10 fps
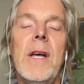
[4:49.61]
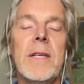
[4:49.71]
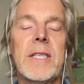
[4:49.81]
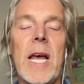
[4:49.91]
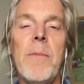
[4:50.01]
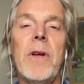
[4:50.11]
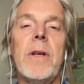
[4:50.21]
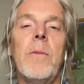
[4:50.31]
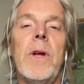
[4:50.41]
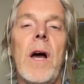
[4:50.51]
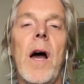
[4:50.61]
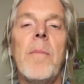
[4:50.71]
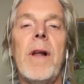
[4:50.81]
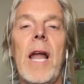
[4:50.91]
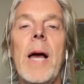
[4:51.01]
Same with
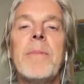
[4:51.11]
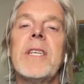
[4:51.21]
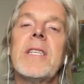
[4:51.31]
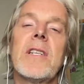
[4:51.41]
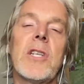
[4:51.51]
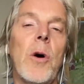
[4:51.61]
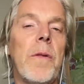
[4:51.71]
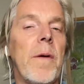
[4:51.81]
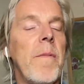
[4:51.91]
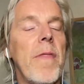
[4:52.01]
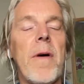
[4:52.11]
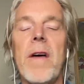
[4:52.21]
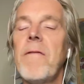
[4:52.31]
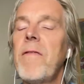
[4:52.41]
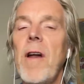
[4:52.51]
RB Leipzig and so on, but
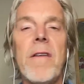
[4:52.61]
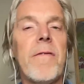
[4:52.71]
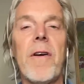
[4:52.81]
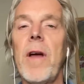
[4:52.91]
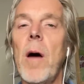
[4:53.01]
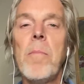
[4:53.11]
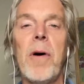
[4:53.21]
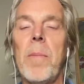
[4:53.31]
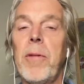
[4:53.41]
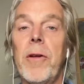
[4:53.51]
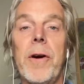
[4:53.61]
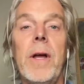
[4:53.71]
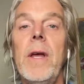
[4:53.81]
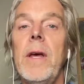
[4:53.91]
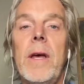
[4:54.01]
they're very, very unpopular
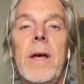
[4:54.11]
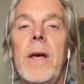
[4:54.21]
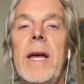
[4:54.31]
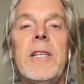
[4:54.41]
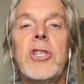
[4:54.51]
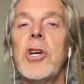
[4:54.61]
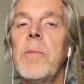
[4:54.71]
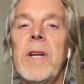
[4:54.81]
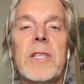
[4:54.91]
in Germany.